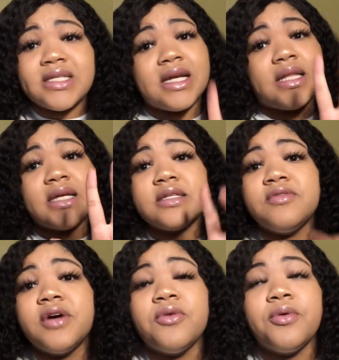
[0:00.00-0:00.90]
and I like to
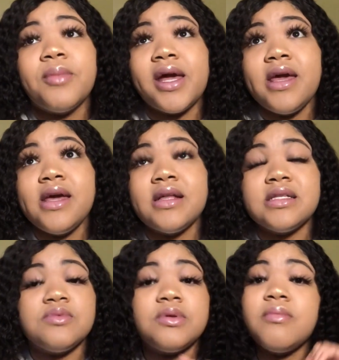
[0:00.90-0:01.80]
fight with my
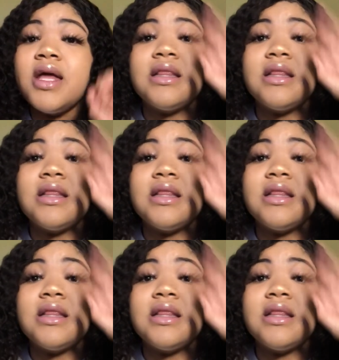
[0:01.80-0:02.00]
hands with men.